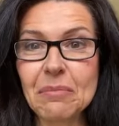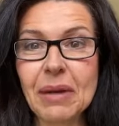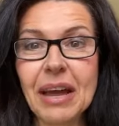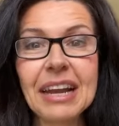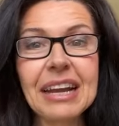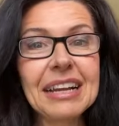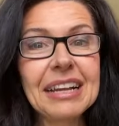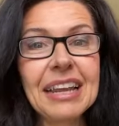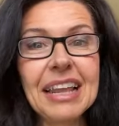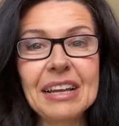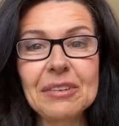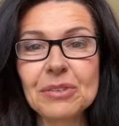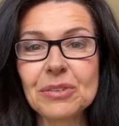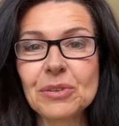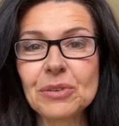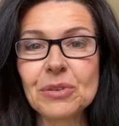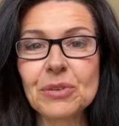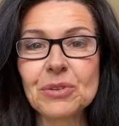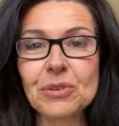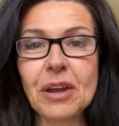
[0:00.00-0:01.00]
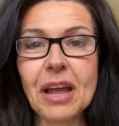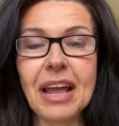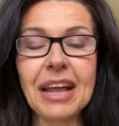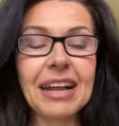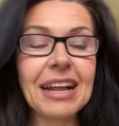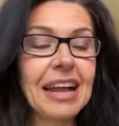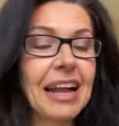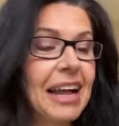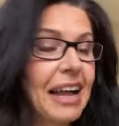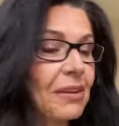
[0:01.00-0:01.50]
Mana allows you to
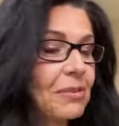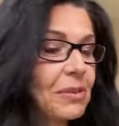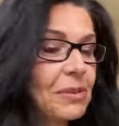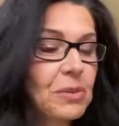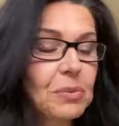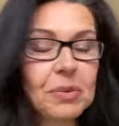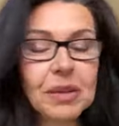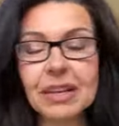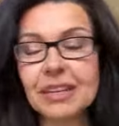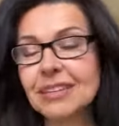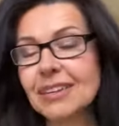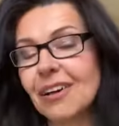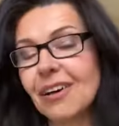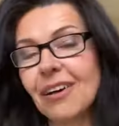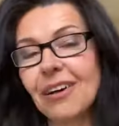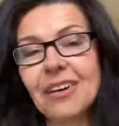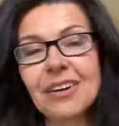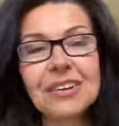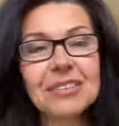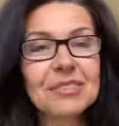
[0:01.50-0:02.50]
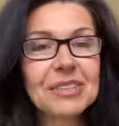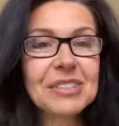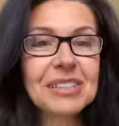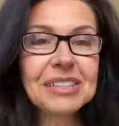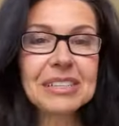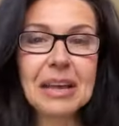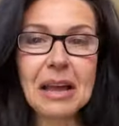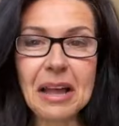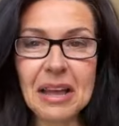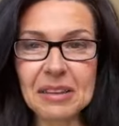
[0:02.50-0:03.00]
track how you spend all of
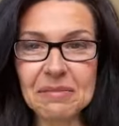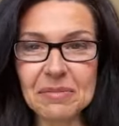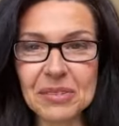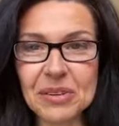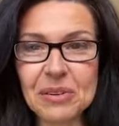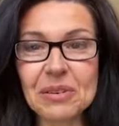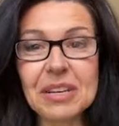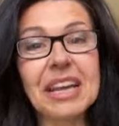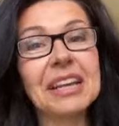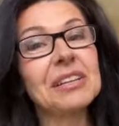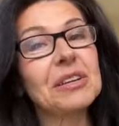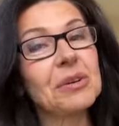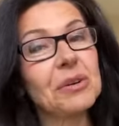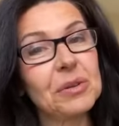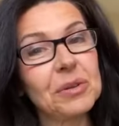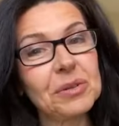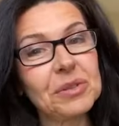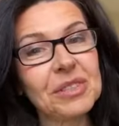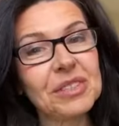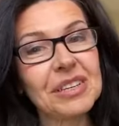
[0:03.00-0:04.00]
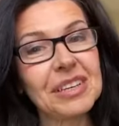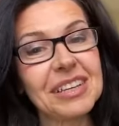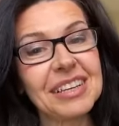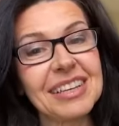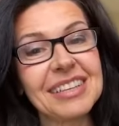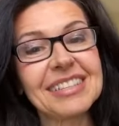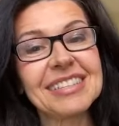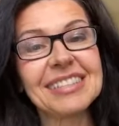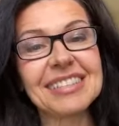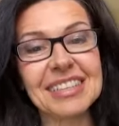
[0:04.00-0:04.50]
your time, create goals,
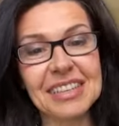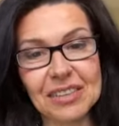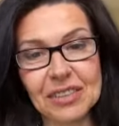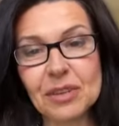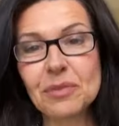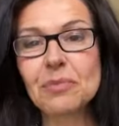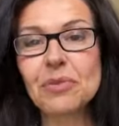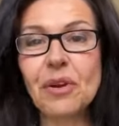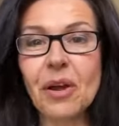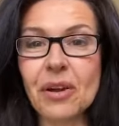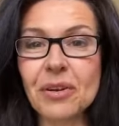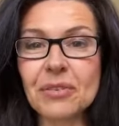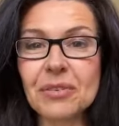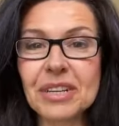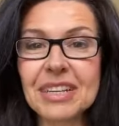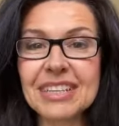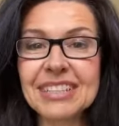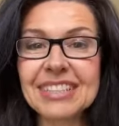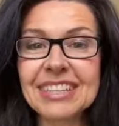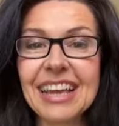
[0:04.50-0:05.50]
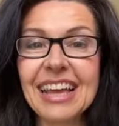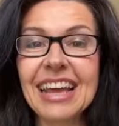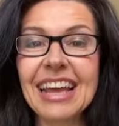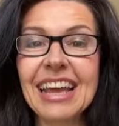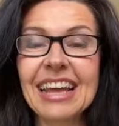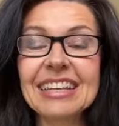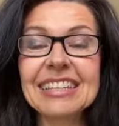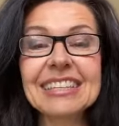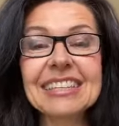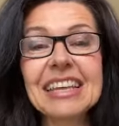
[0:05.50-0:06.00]
see their progress,
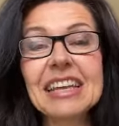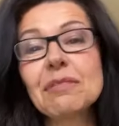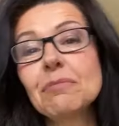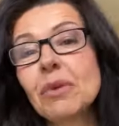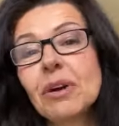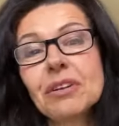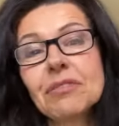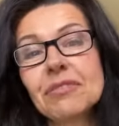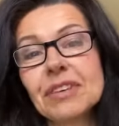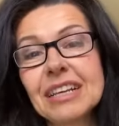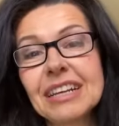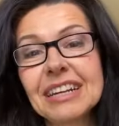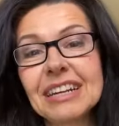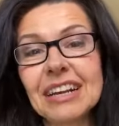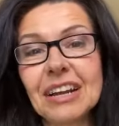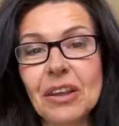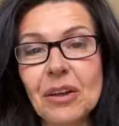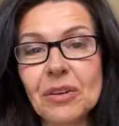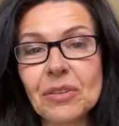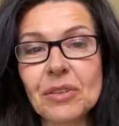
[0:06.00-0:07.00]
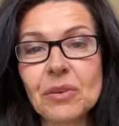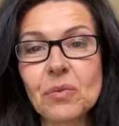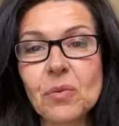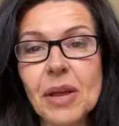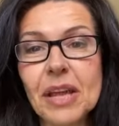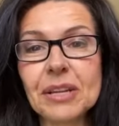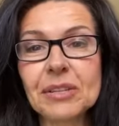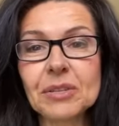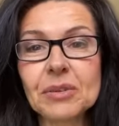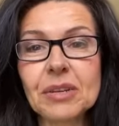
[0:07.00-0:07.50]
and stay motivated along the
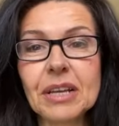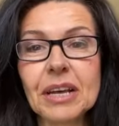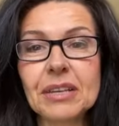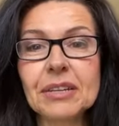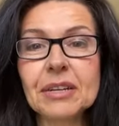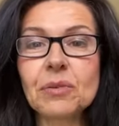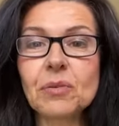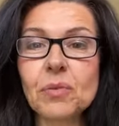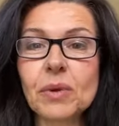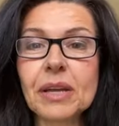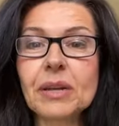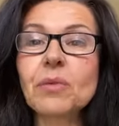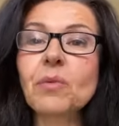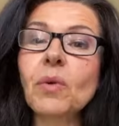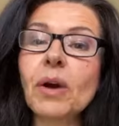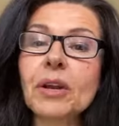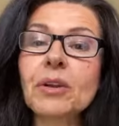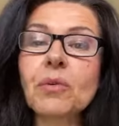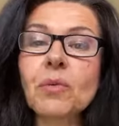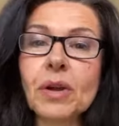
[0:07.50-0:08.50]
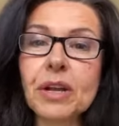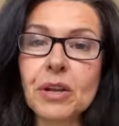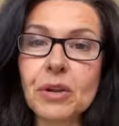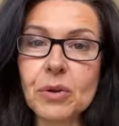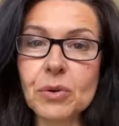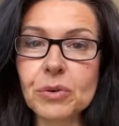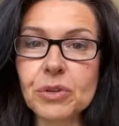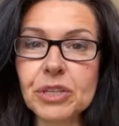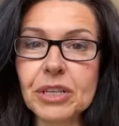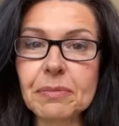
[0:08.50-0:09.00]
way together with one on one
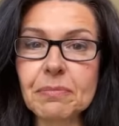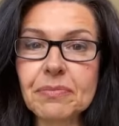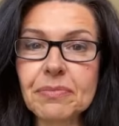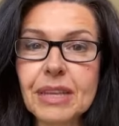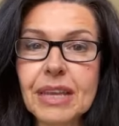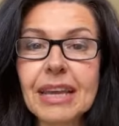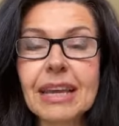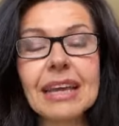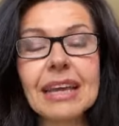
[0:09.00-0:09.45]
coaching.